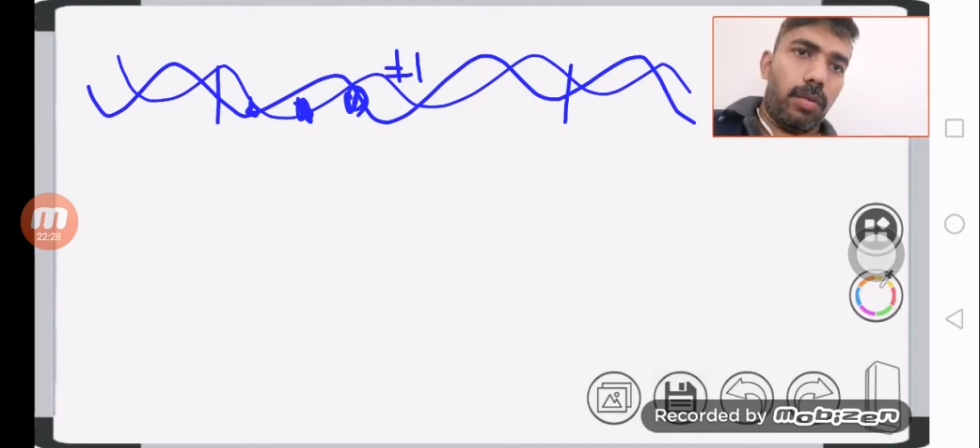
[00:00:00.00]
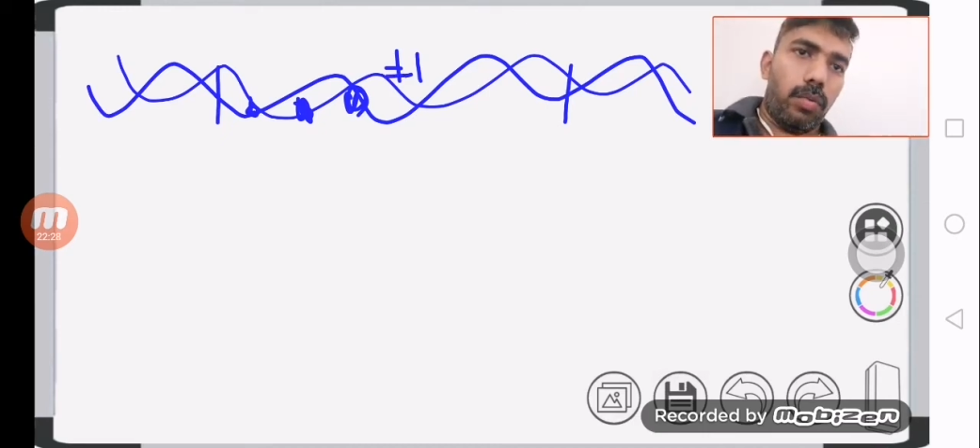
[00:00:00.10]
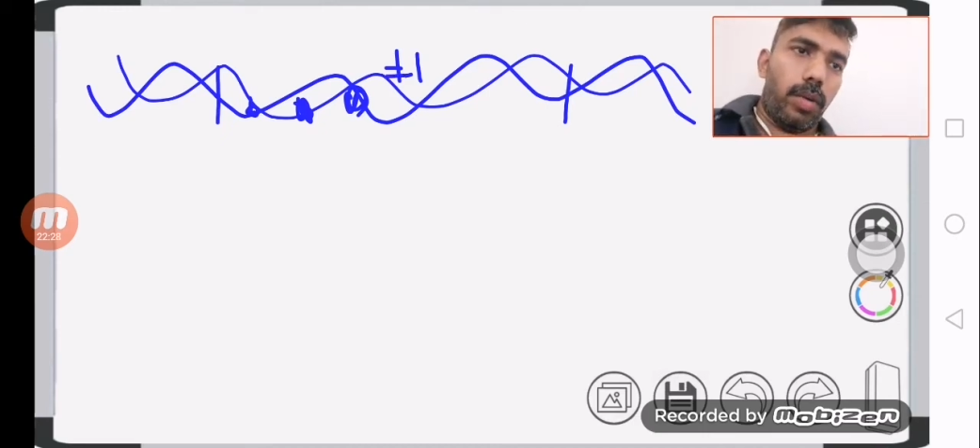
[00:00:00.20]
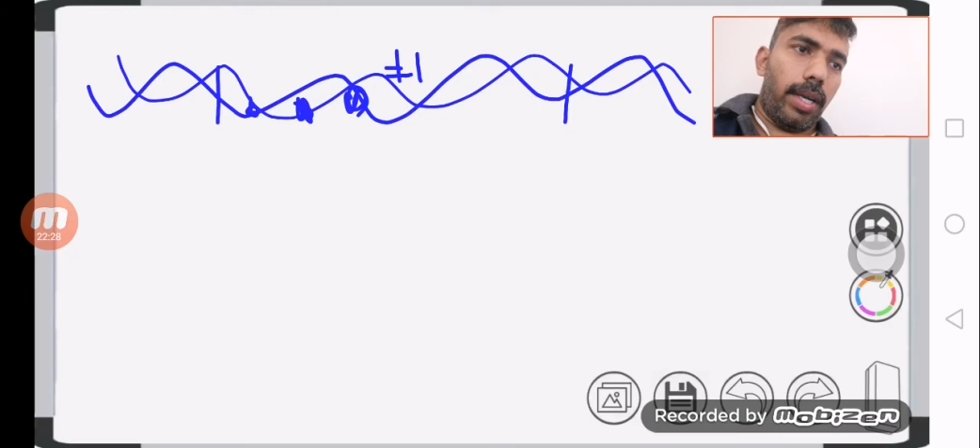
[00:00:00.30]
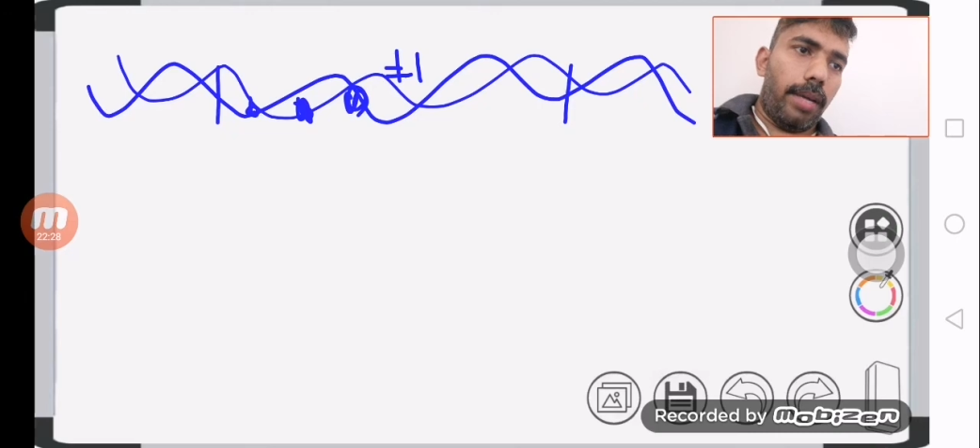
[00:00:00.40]

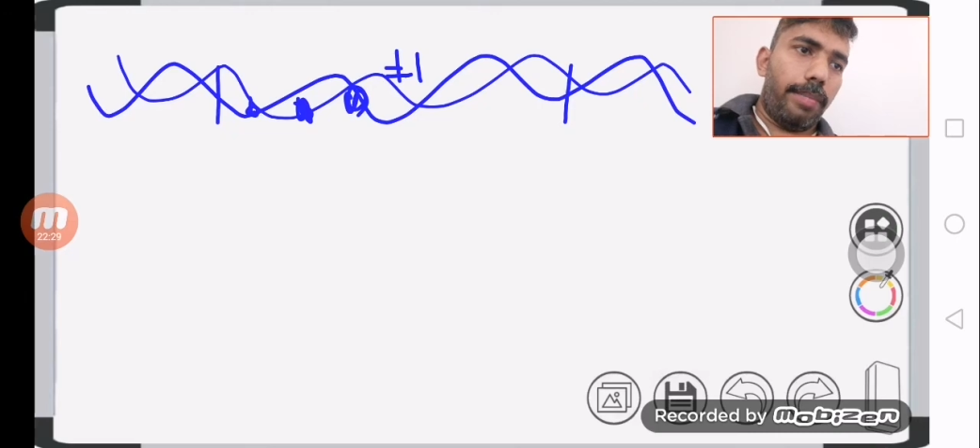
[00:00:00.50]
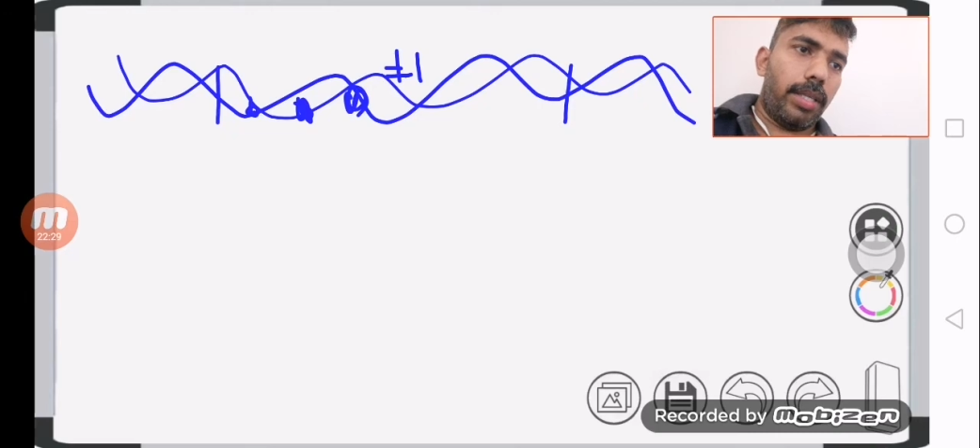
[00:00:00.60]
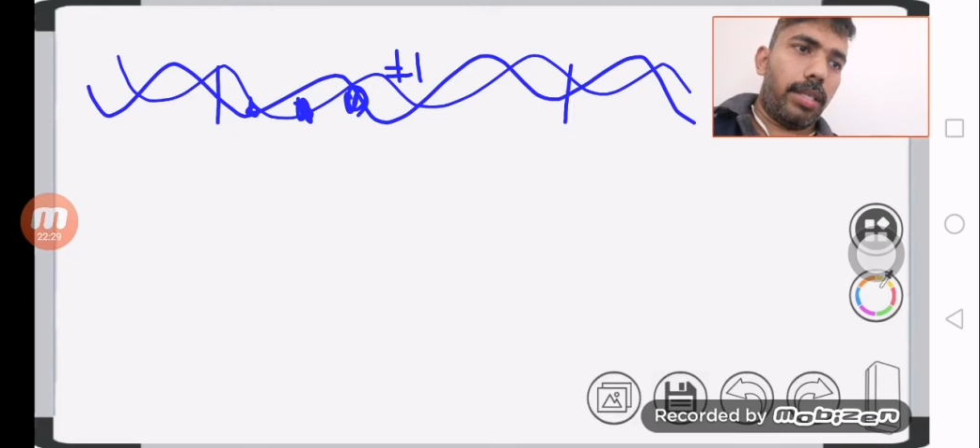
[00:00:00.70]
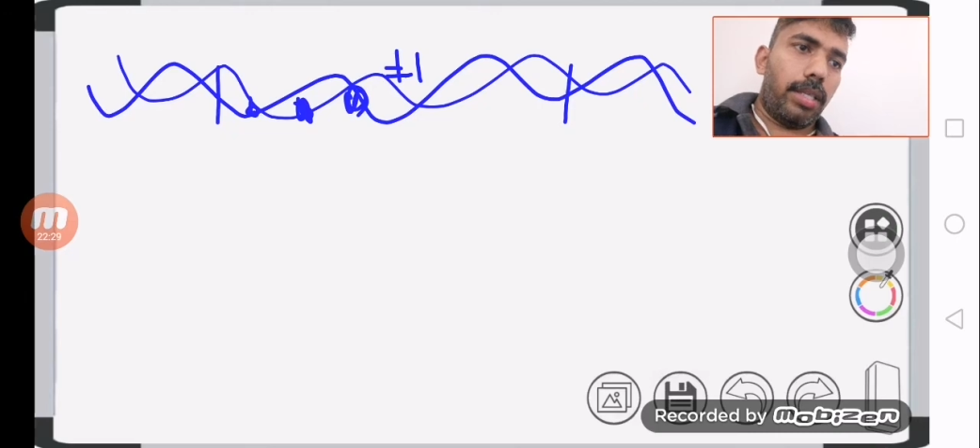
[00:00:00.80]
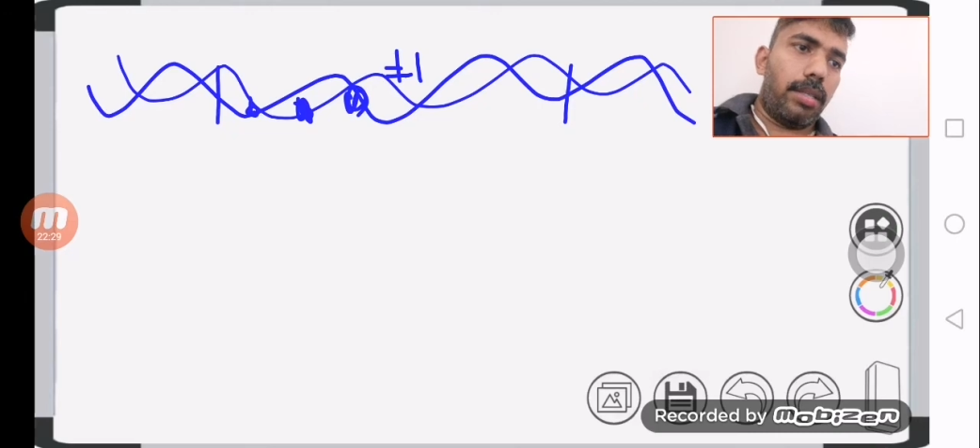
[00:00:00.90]
what
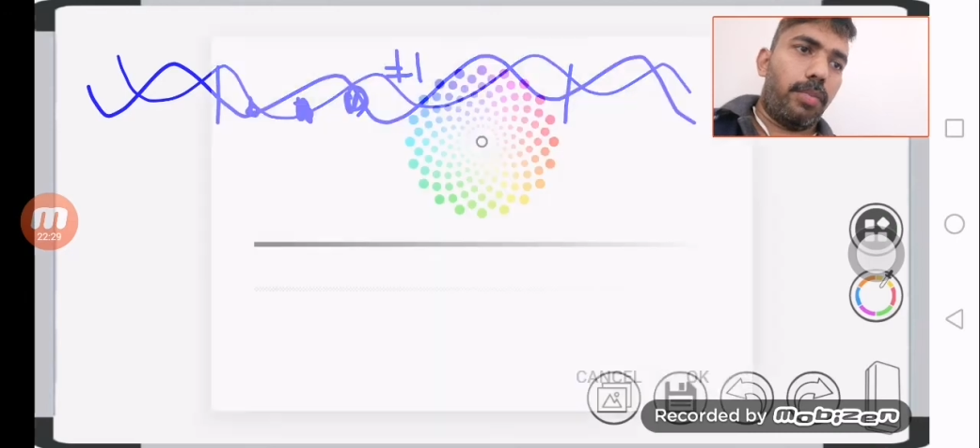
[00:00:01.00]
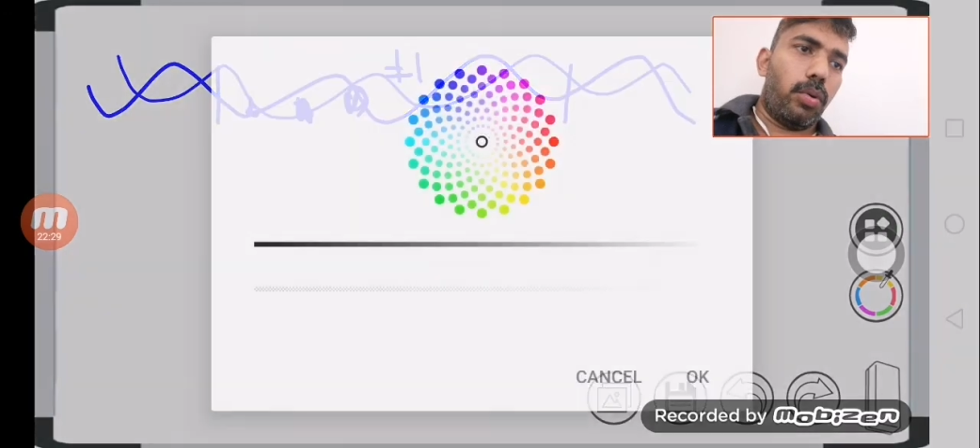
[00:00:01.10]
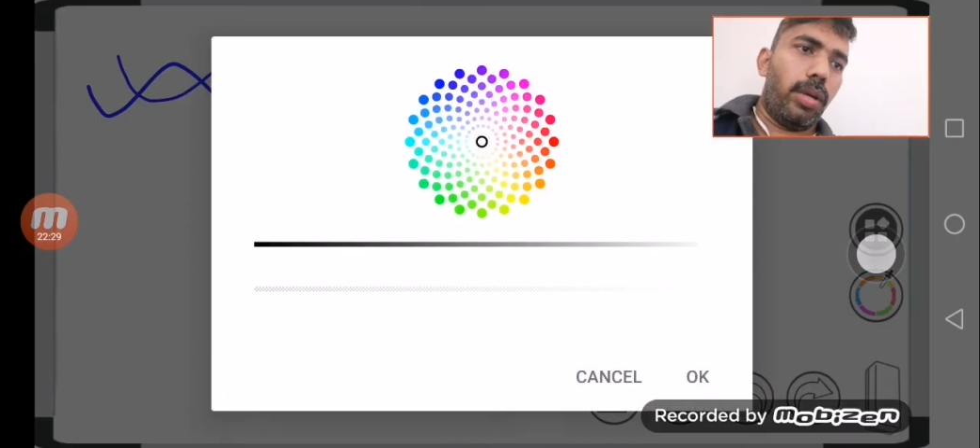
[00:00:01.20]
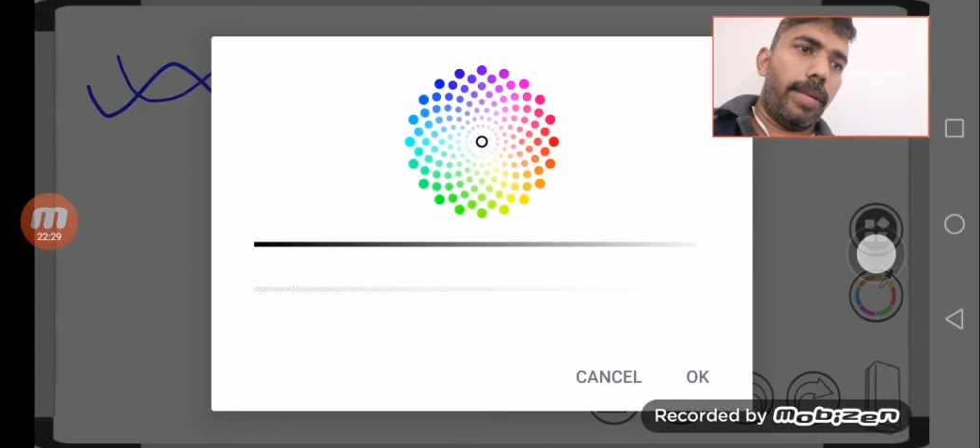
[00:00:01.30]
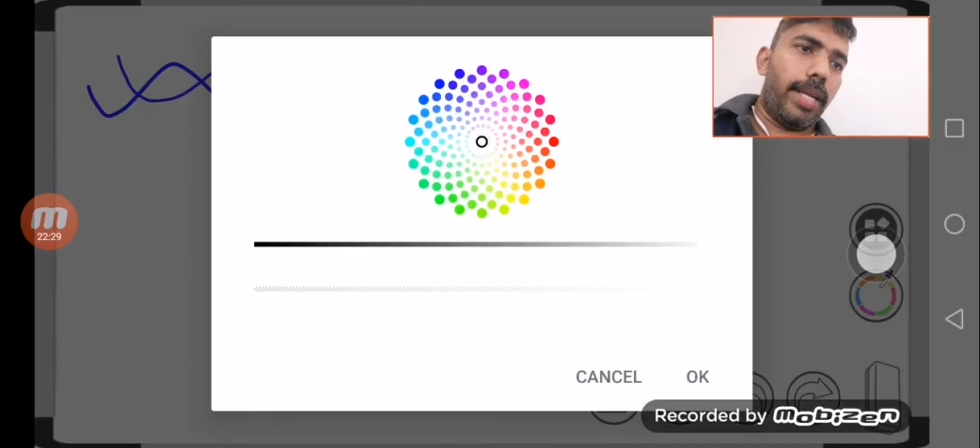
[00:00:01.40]
happens is the
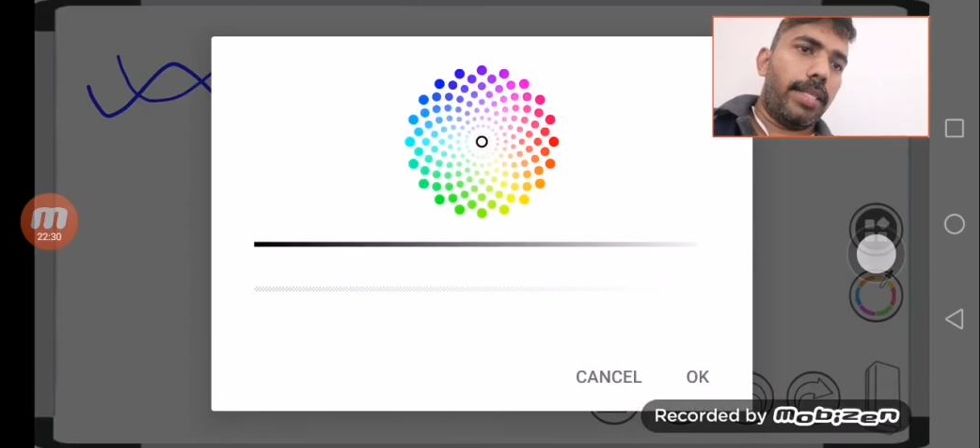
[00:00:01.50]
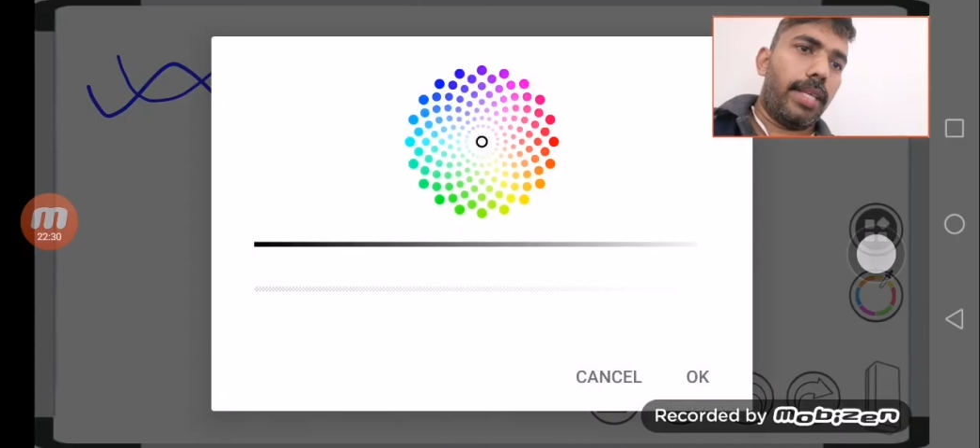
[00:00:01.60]
polymerase